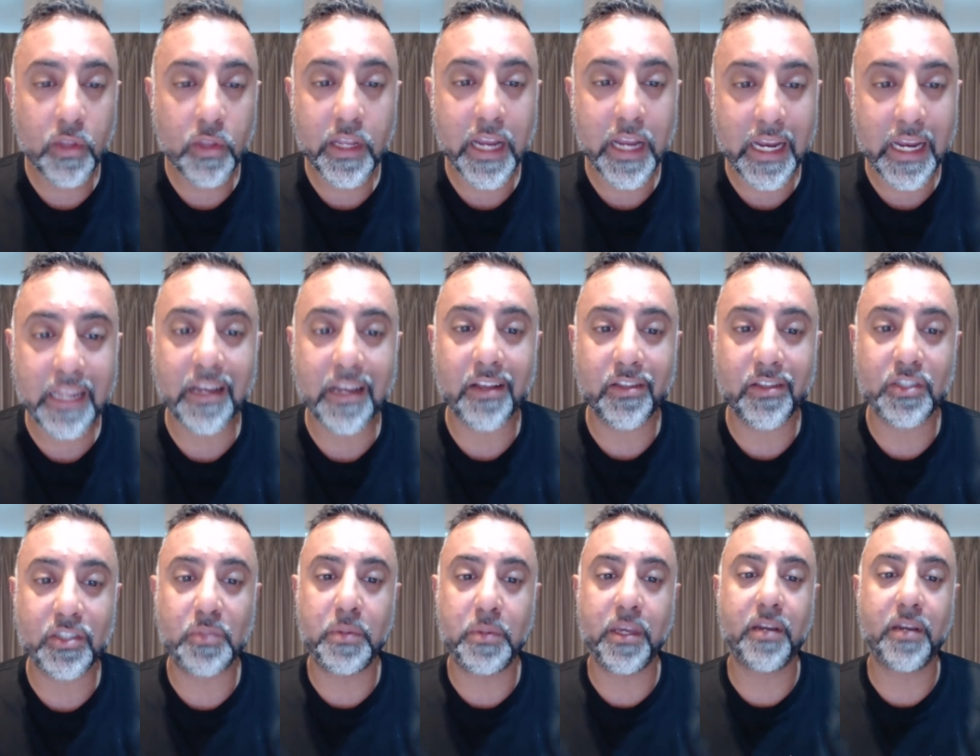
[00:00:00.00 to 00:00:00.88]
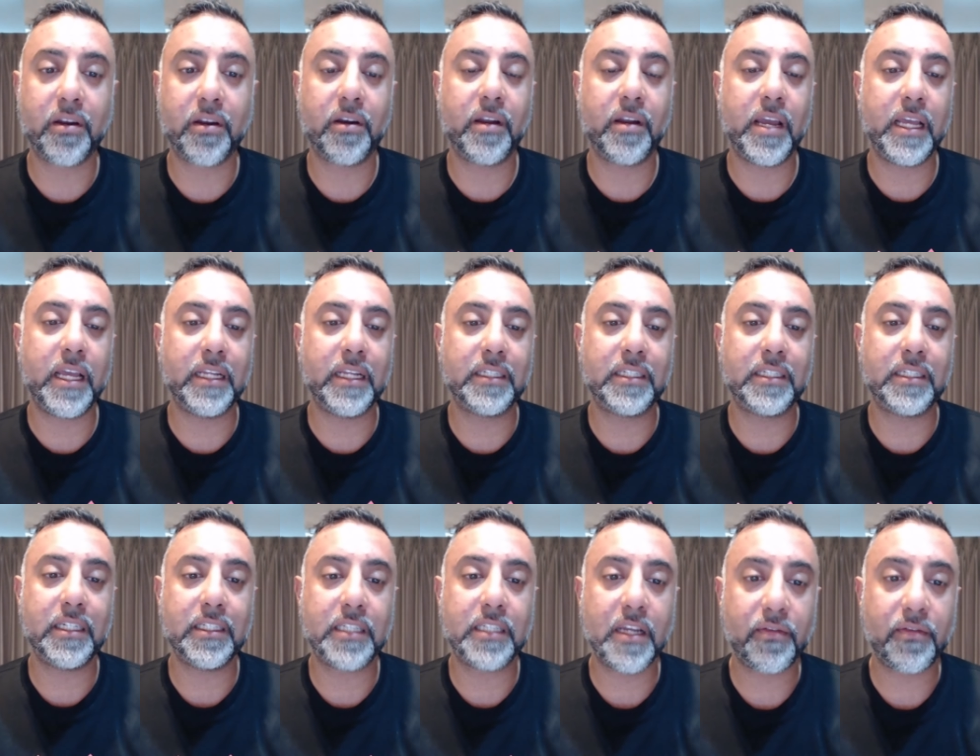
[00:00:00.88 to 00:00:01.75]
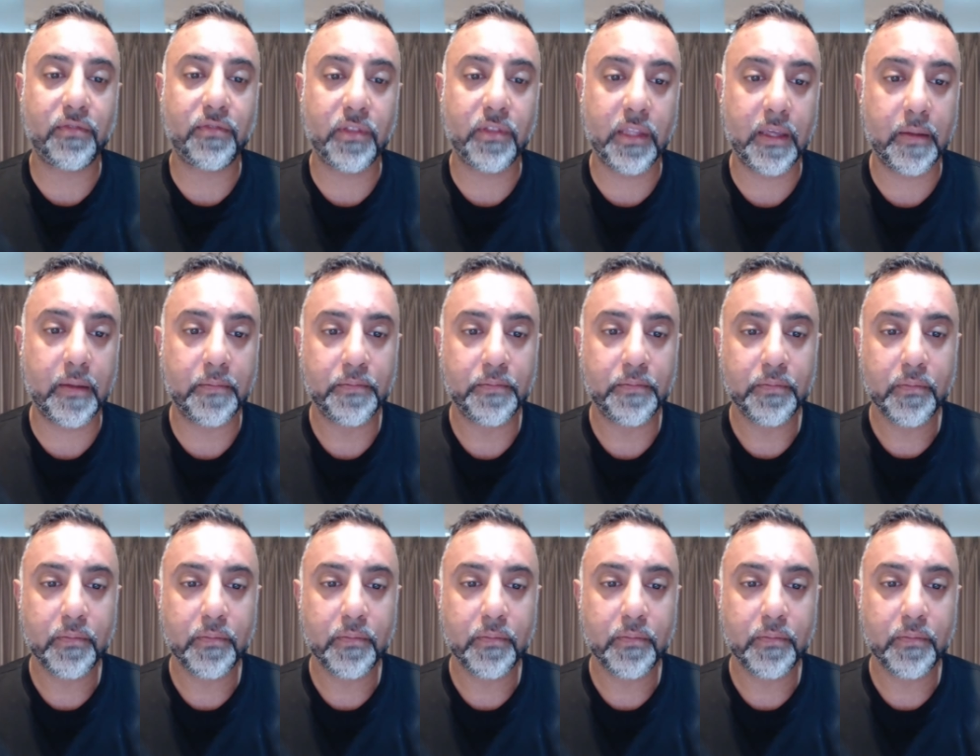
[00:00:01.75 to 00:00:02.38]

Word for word: than any other speaker, and she's definitely